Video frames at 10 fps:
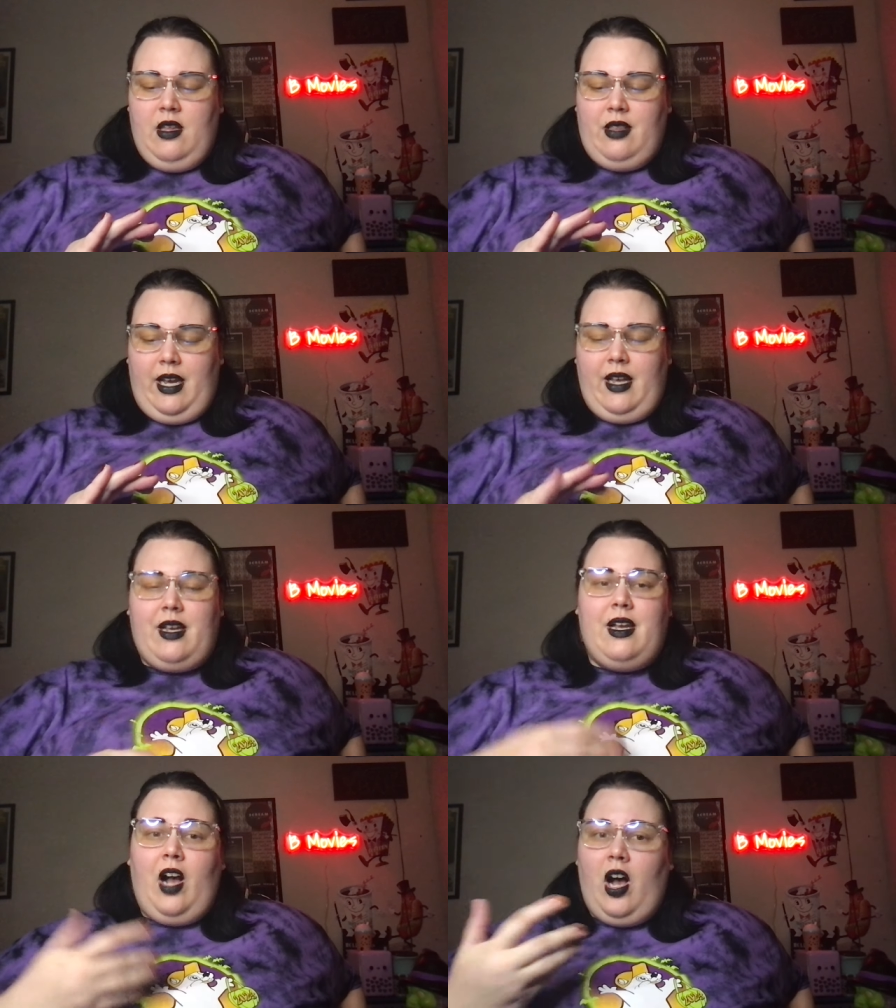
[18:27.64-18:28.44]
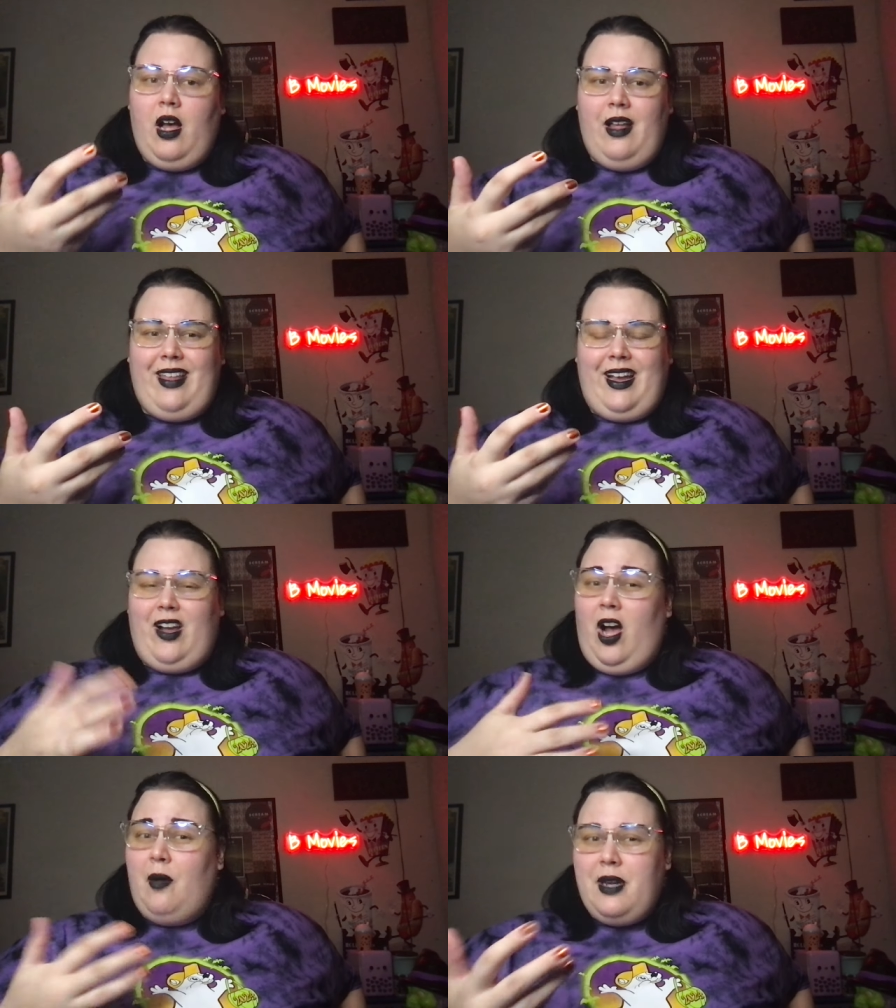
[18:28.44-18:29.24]
like a
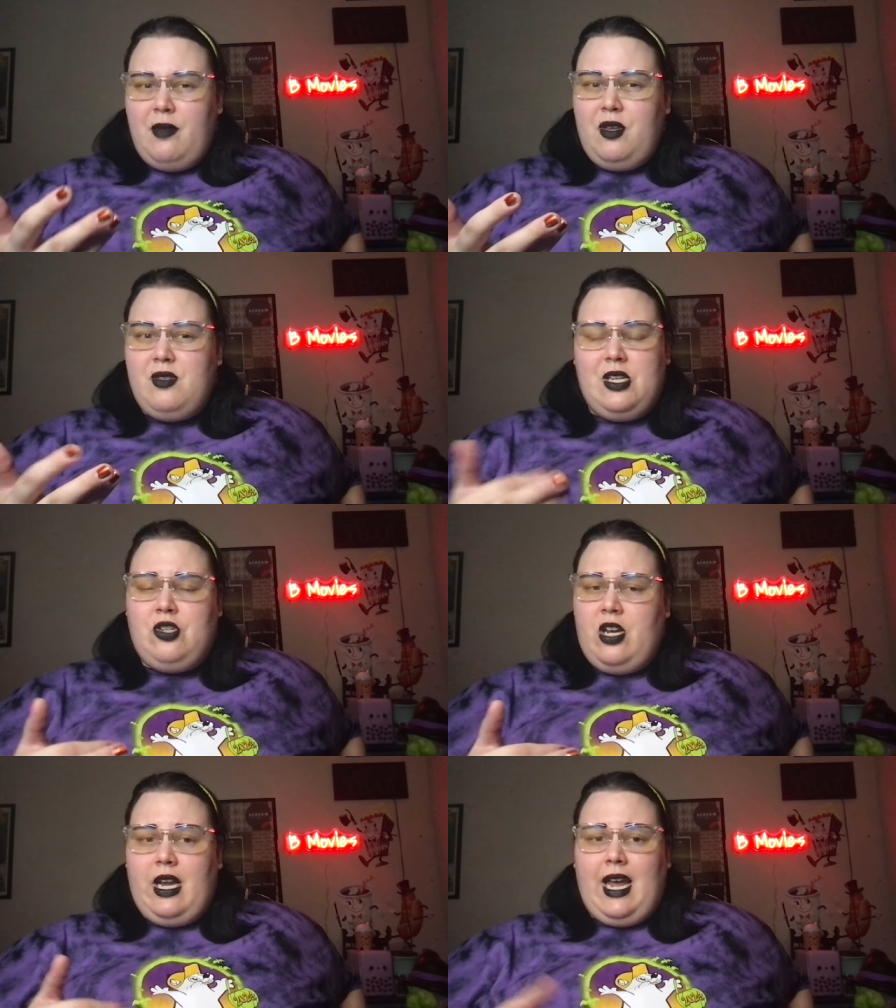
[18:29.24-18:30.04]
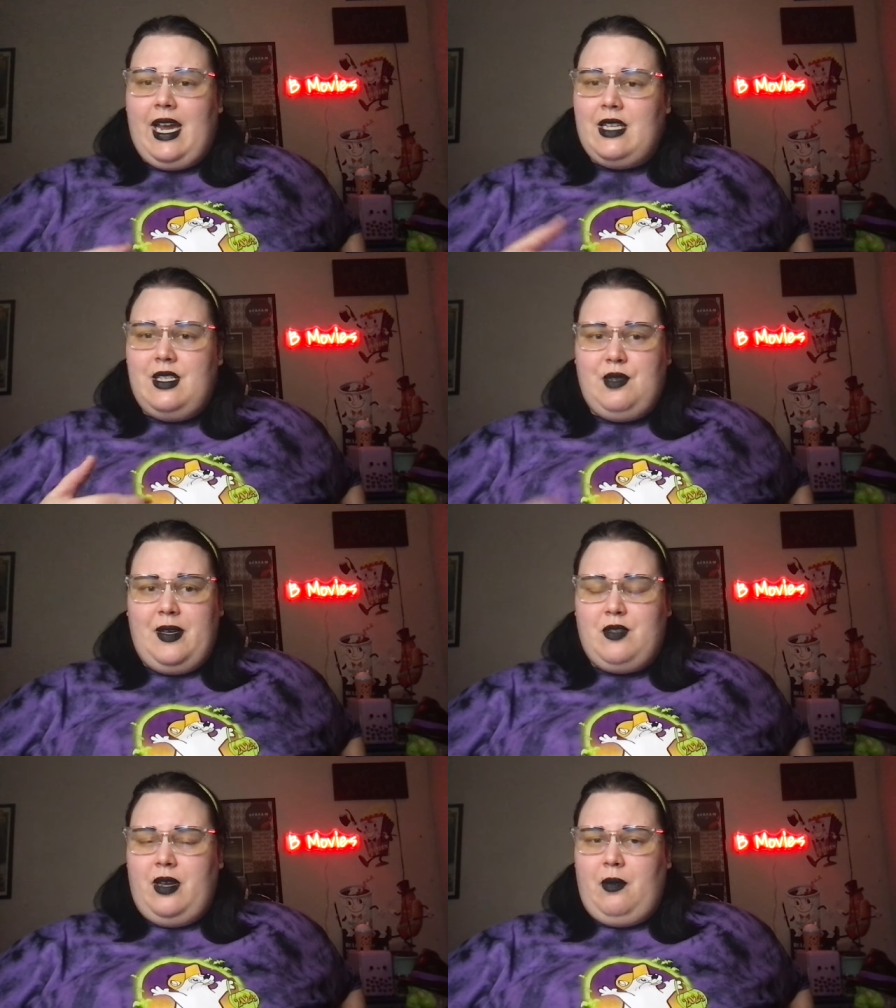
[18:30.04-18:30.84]
comedy musician, I guess is the
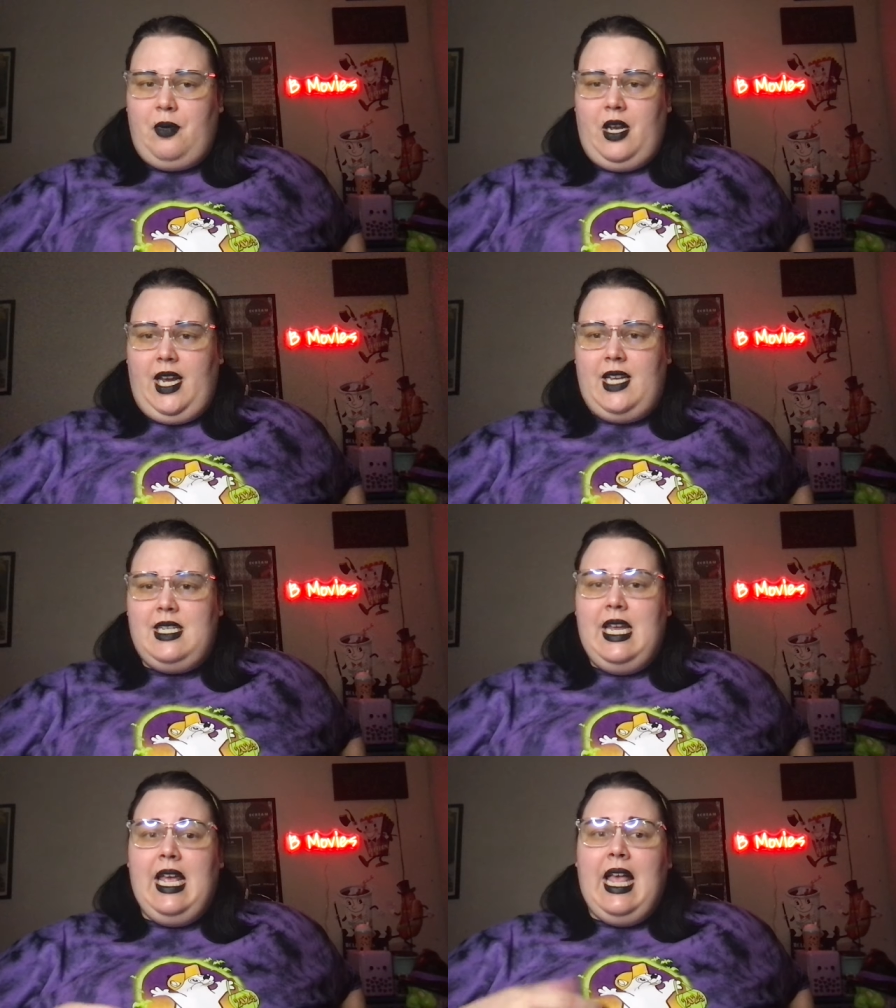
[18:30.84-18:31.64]
best way to put it.